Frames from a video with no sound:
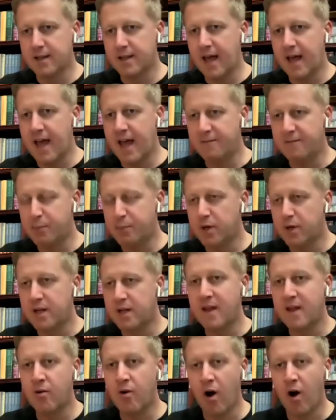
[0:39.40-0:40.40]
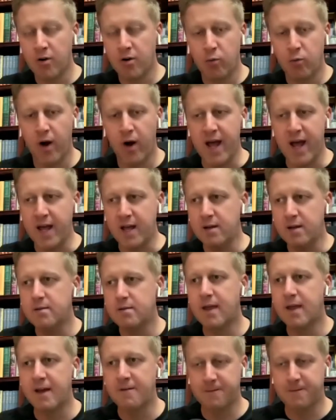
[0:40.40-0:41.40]
they have put in their own way,
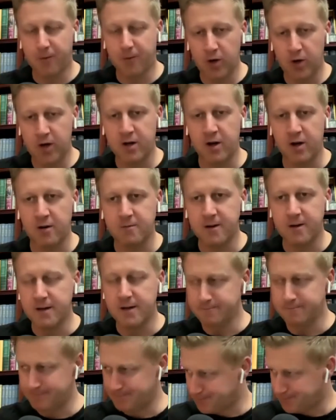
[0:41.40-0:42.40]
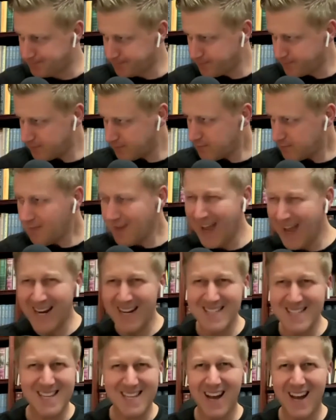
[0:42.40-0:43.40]
they've fallen over. And
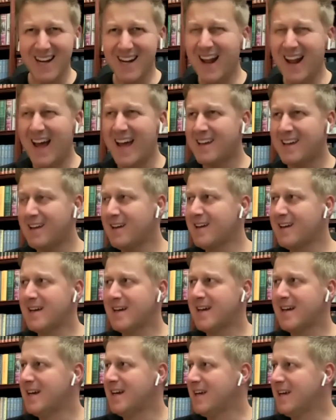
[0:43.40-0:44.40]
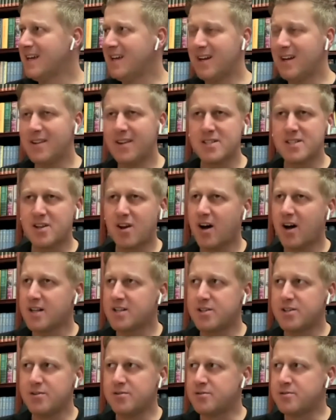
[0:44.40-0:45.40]
it's kind of like, you know, those
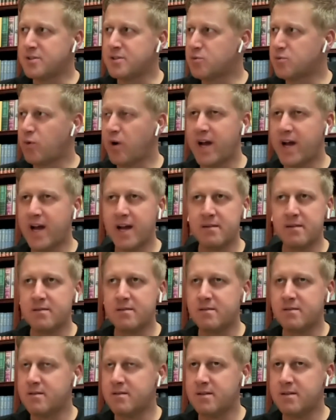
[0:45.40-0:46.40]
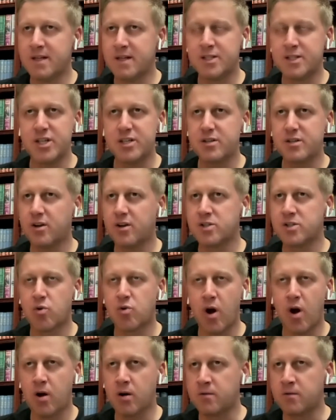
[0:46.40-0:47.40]
cartoons where it just goes
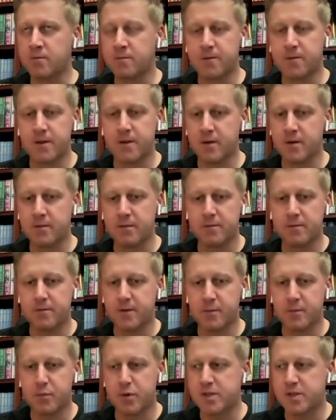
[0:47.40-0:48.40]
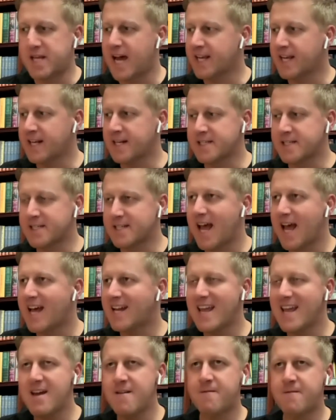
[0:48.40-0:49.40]
wrong for the protagonist
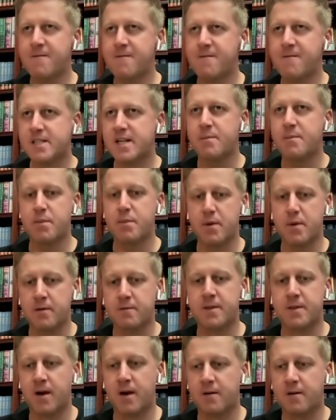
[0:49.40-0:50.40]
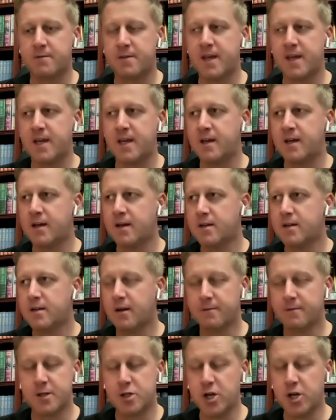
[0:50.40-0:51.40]
at every step of
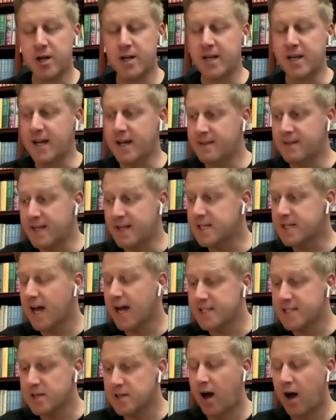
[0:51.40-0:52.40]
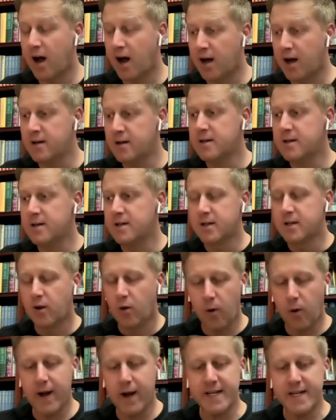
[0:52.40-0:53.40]
the journey. And these guys are
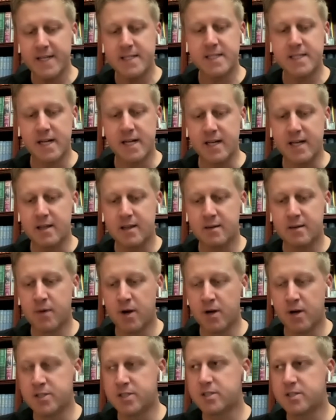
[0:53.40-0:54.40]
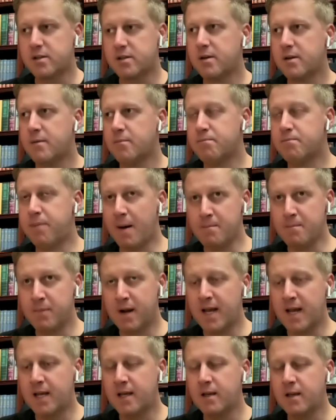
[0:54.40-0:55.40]
quite easily the most
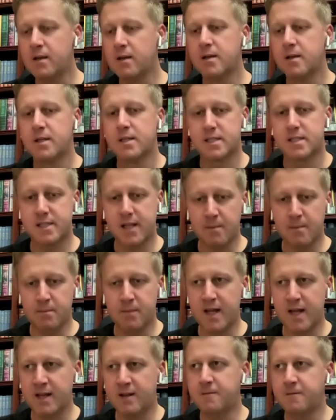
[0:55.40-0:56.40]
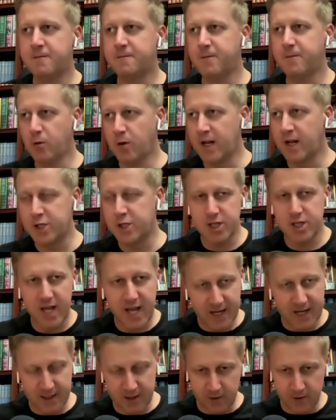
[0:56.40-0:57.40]
bumbling, stumbling, foolish,
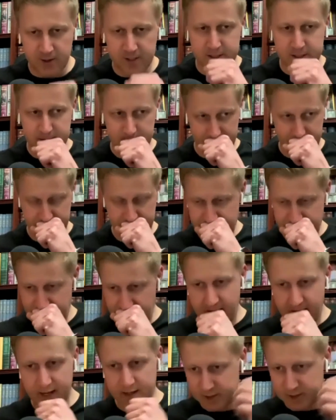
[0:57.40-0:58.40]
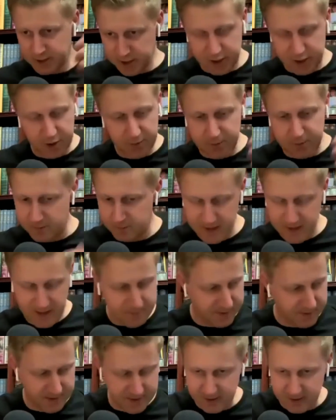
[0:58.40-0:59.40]
ignorant, and stupid
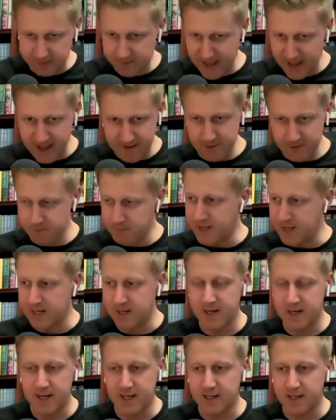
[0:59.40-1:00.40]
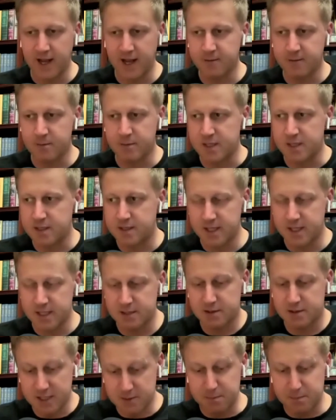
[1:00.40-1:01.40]
people that have ever been in government.
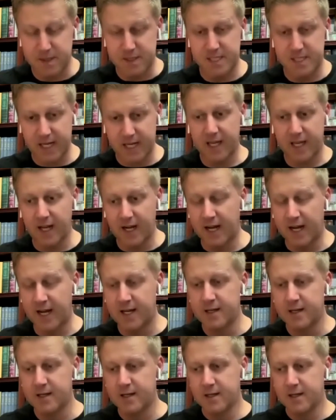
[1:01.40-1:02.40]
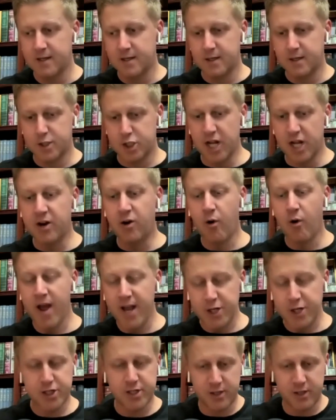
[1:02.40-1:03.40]
This particular
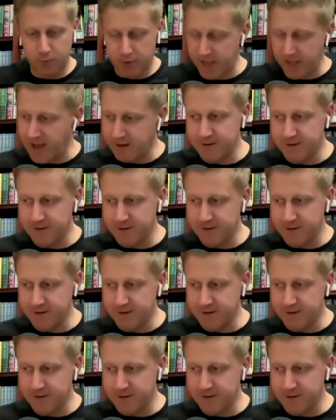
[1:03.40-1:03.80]
generation that we have